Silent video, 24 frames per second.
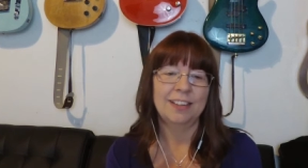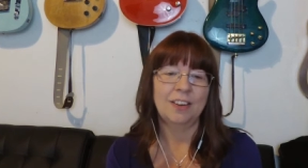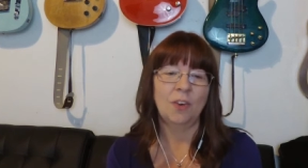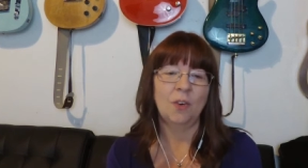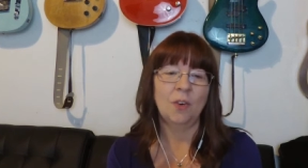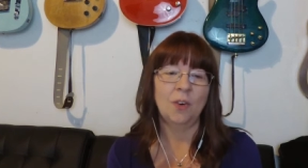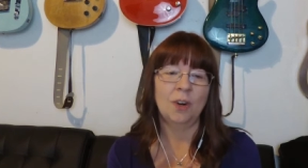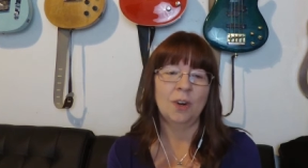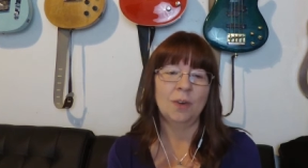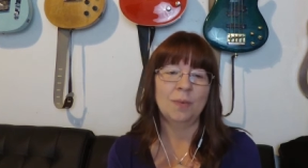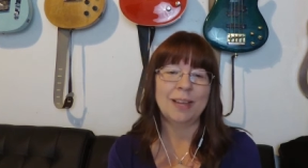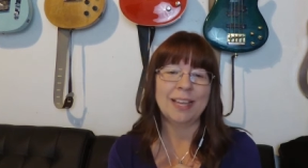
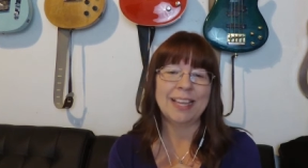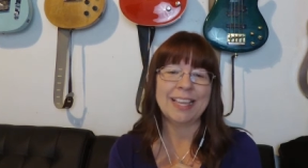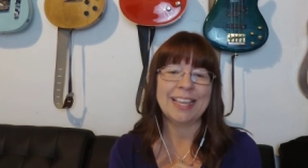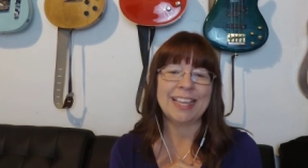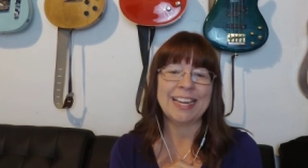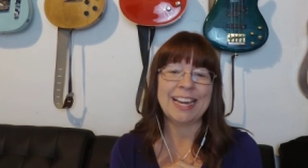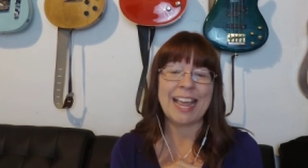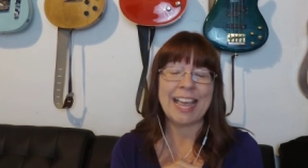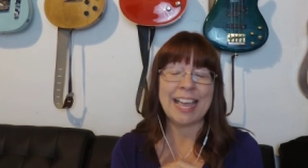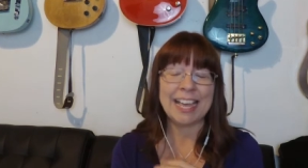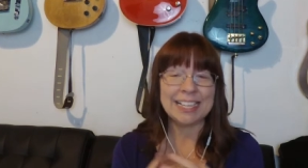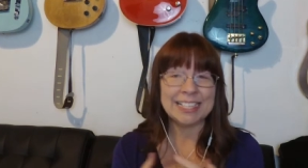or we
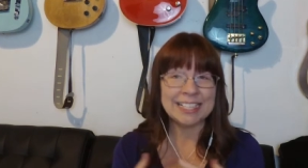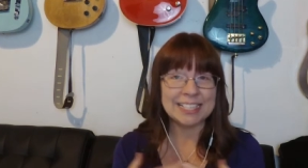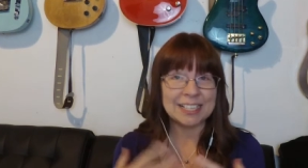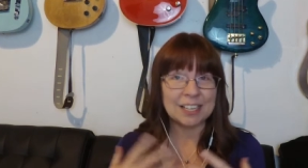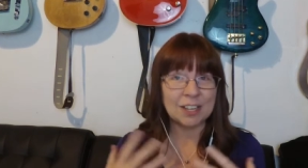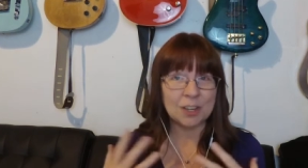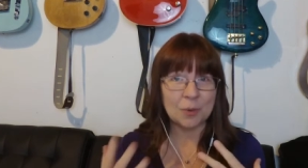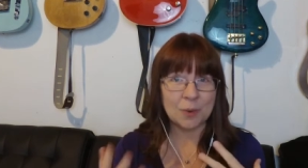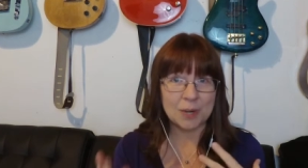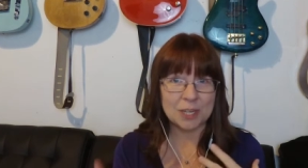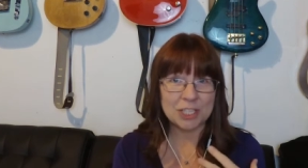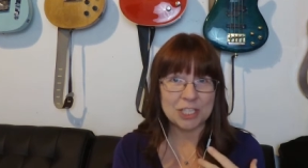can ask
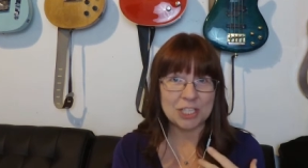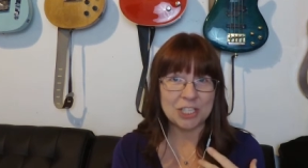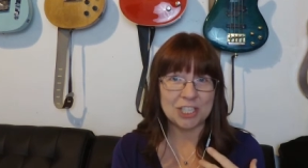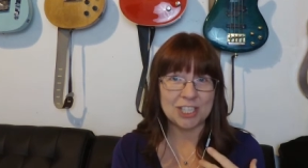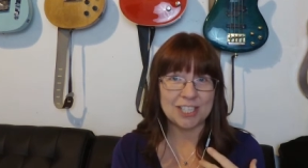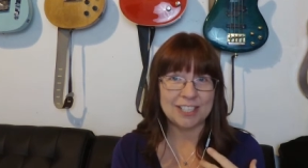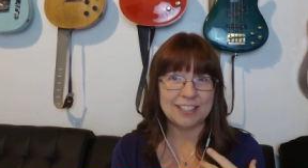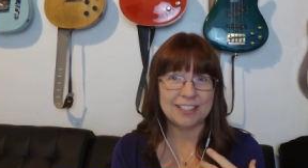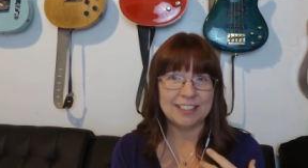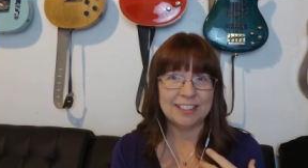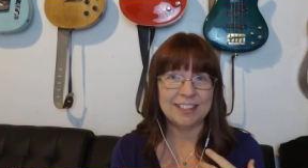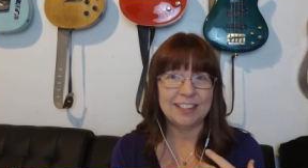a
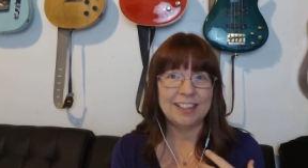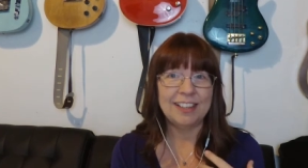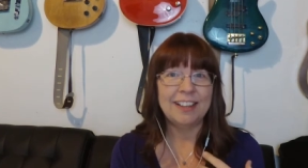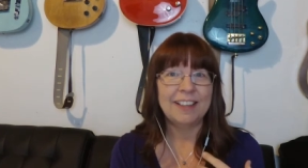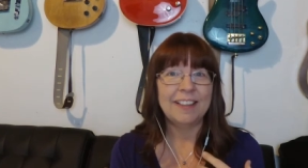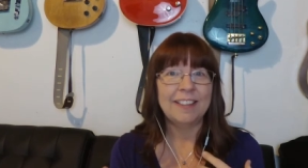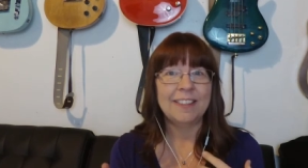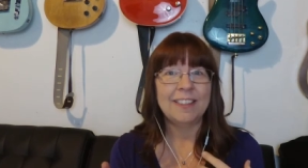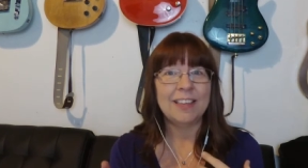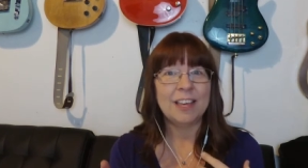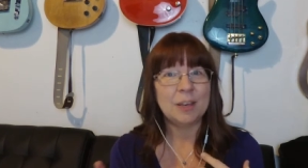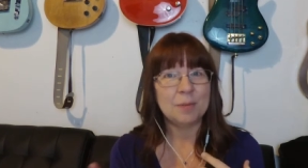question
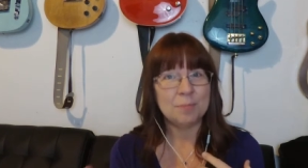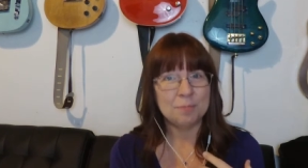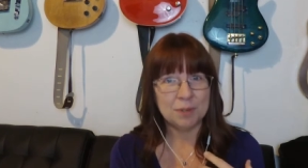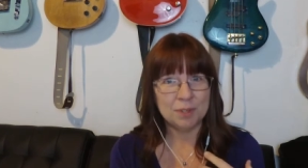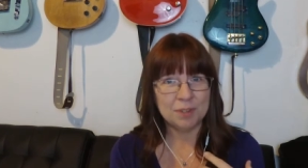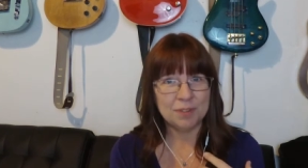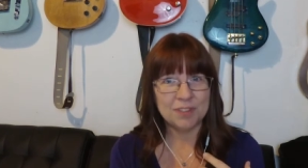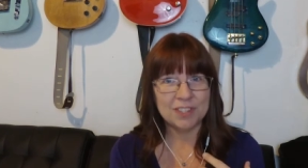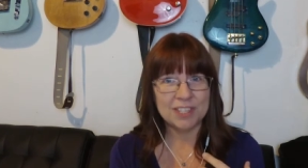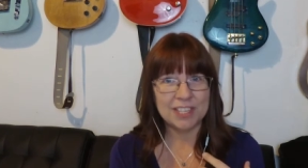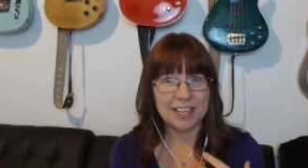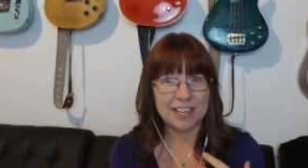that
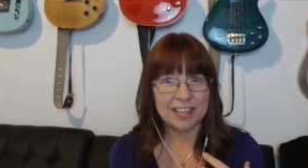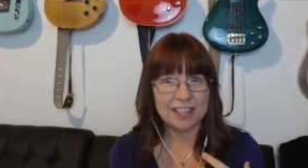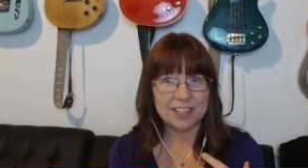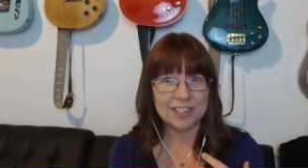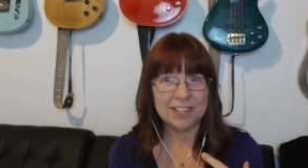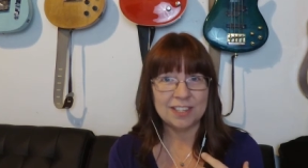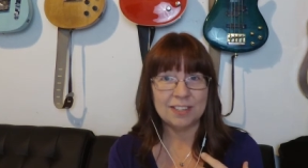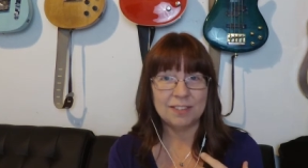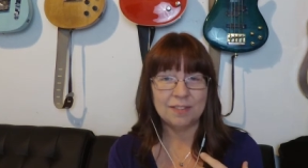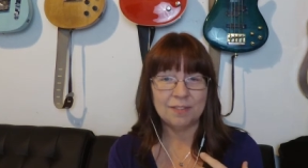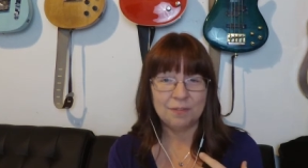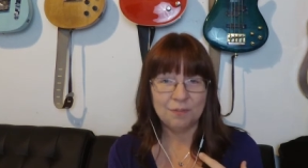moves
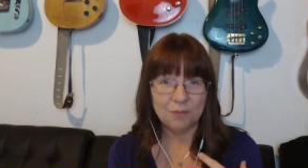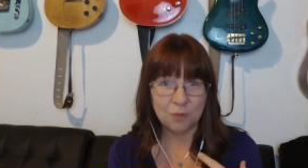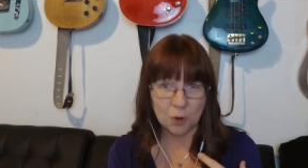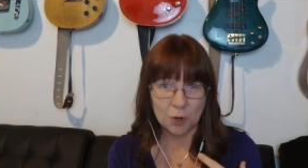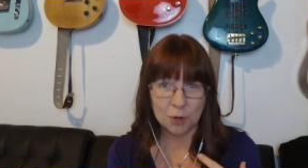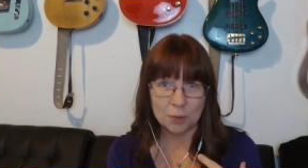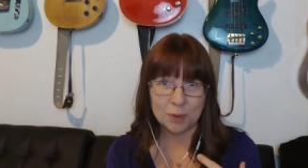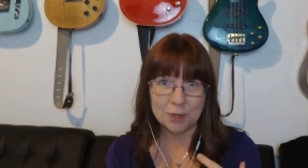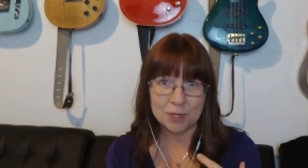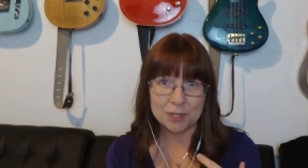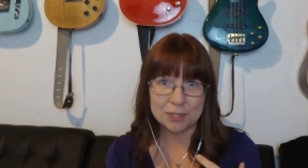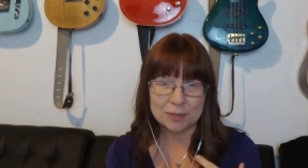us
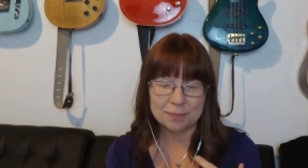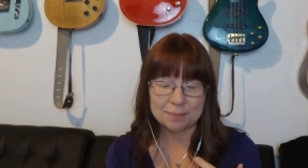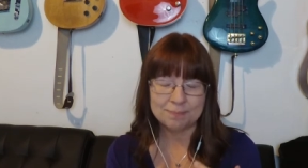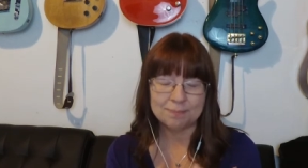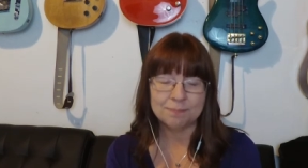forward.